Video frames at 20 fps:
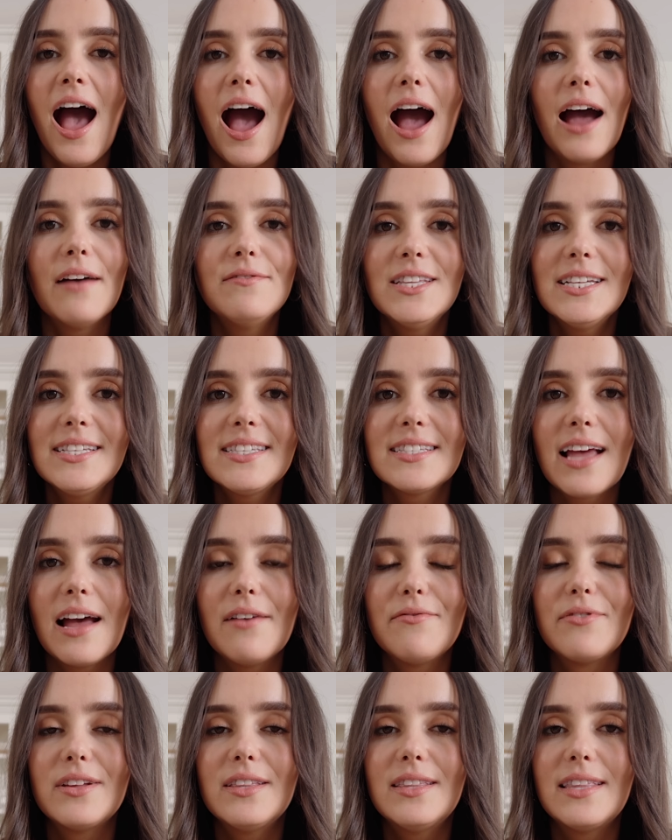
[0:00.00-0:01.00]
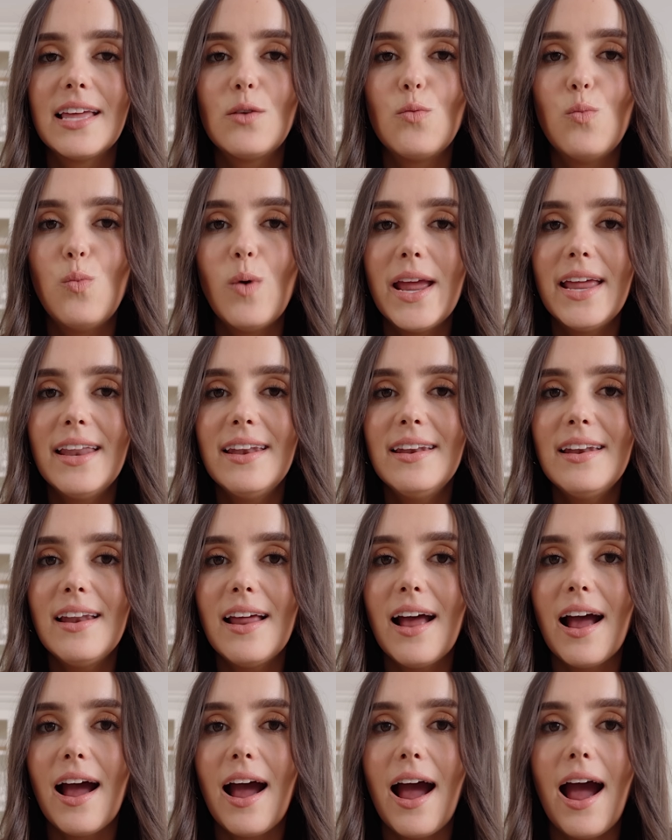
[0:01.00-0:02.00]
I've discovered that
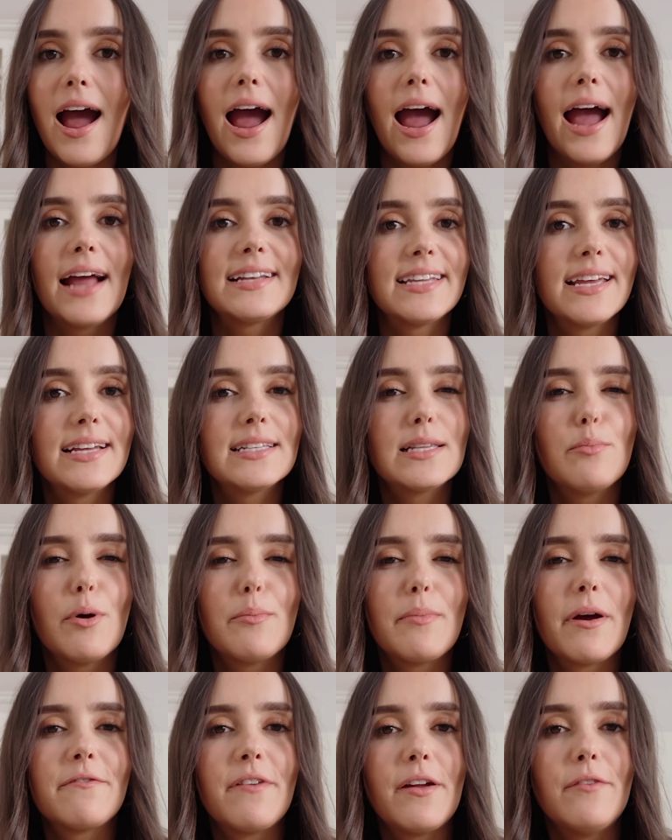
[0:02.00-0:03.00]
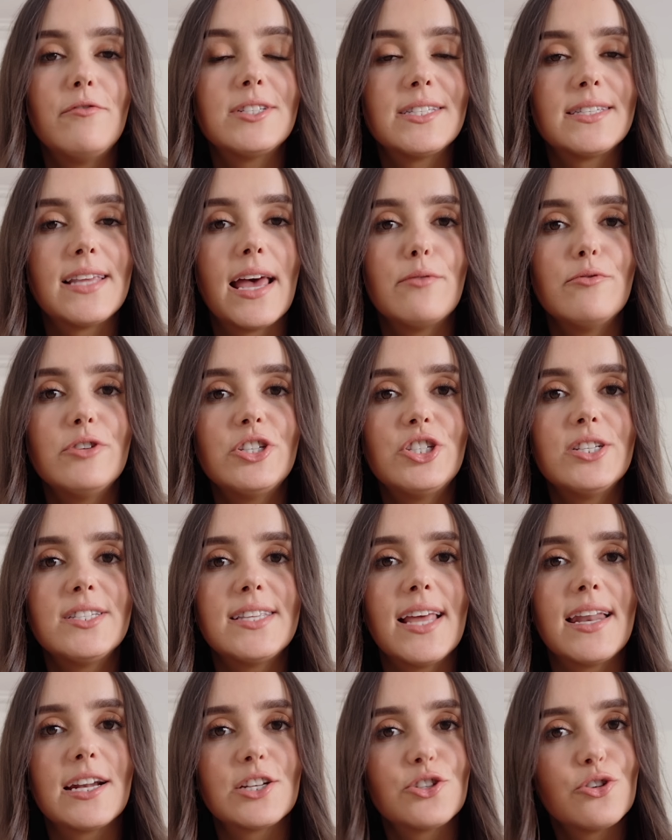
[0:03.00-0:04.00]
when I take some of my favorite
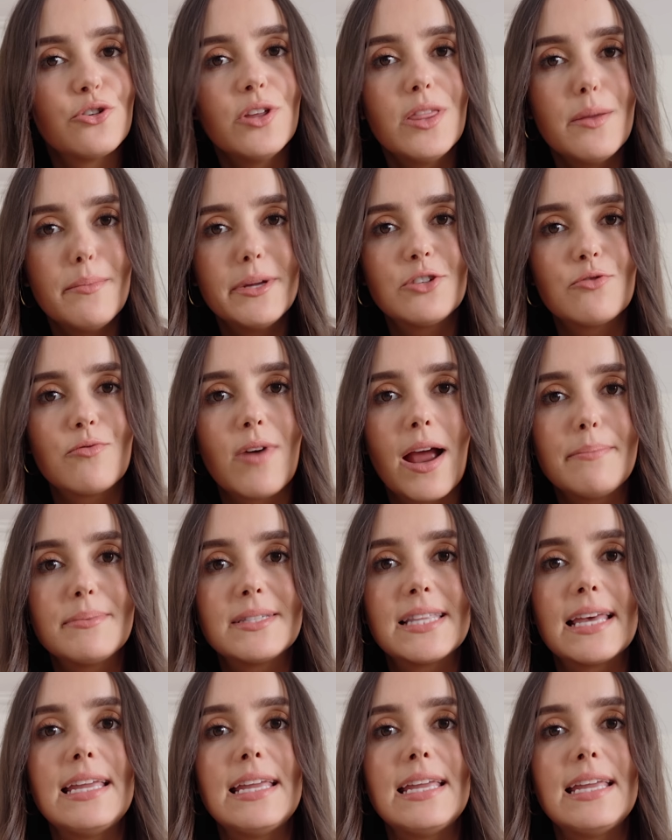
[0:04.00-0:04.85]
sandwiches and I turn them into wraps,